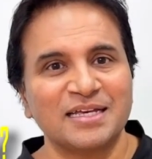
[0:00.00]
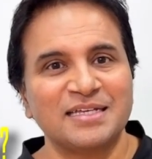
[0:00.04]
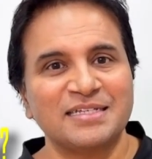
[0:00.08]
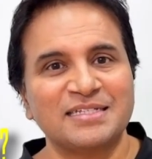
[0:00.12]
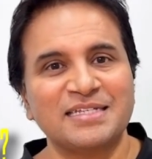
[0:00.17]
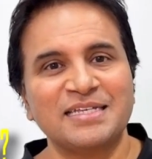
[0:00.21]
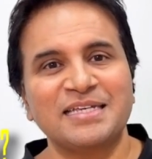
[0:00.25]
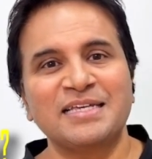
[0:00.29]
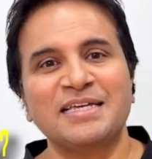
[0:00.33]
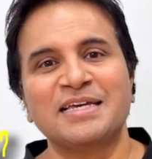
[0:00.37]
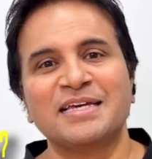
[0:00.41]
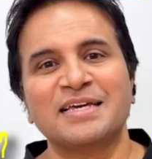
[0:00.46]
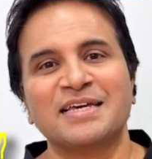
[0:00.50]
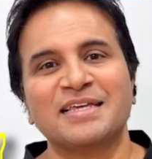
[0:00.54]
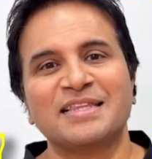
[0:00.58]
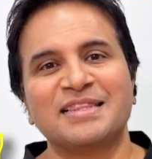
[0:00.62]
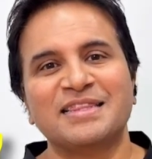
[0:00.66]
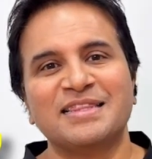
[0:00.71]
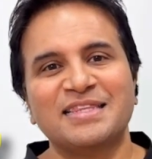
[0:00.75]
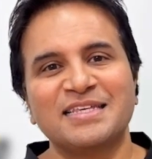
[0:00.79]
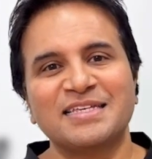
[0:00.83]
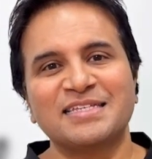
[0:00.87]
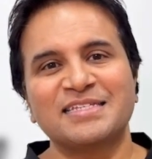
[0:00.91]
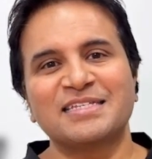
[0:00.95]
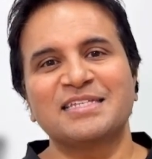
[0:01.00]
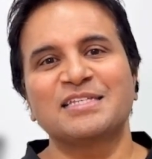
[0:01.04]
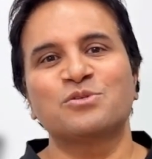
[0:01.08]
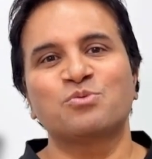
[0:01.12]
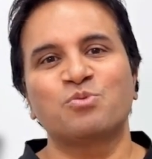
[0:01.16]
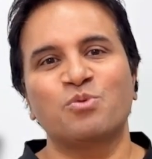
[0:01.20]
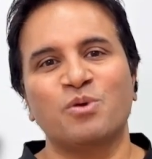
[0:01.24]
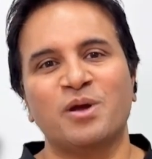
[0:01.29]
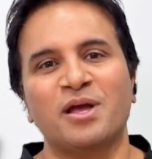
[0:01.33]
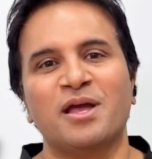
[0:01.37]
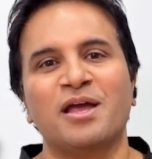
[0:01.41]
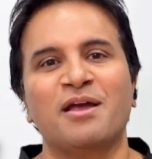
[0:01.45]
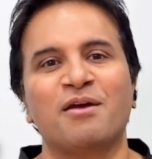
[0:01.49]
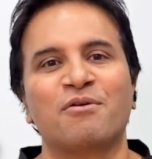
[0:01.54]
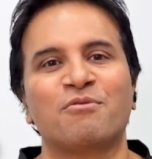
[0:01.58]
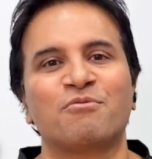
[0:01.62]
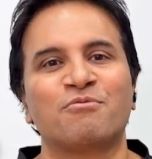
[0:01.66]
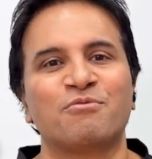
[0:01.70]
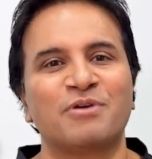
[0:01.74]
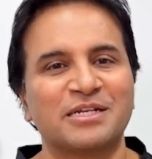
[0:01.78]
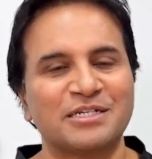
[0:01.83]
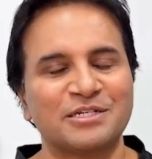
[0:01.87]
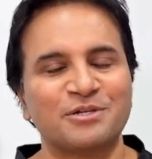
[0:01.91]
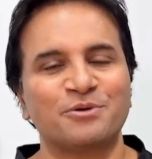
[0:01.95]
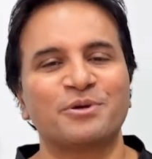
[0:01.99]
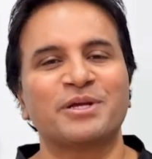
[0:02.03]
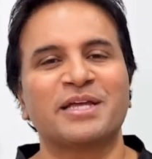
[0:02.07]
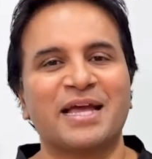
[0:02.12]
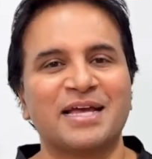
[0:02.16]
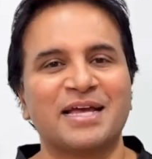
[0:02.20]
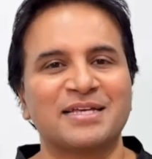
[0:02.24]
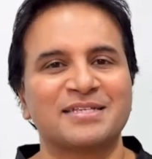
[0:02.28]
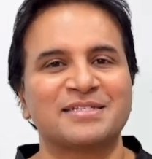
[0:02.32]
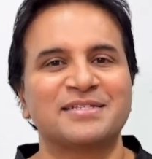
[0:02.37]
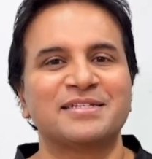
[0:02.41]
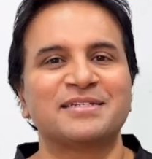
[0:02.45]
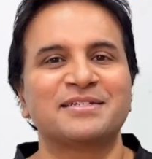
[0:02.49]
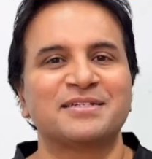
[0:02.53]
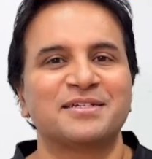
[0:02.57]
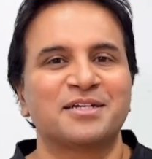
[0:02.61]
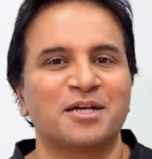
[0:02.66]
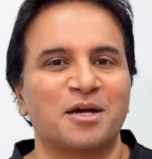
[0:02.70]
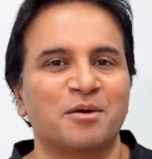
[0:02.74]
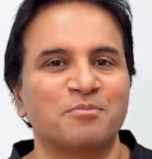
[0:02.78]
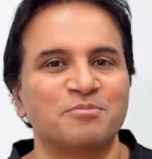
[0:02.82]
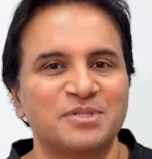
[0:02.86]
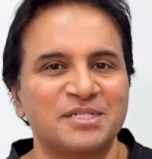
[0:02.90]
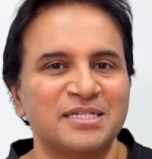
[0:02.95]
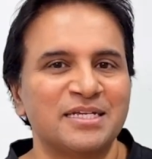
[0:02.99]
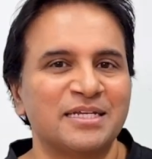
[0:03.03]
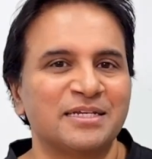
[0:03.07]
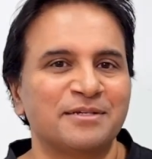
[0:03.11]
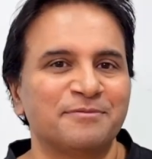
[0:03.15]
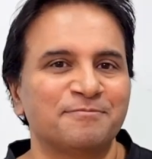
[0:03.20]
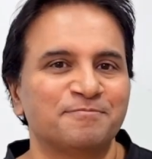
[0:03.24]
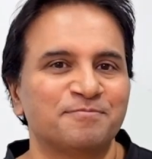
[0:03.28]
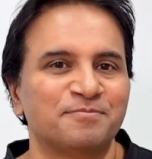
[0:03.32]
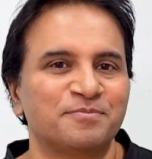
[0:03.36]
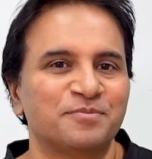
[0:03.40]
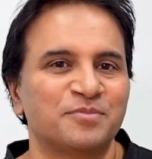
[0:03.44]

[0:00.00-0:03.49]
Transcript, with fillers: See, this is where retinoic acid comes in.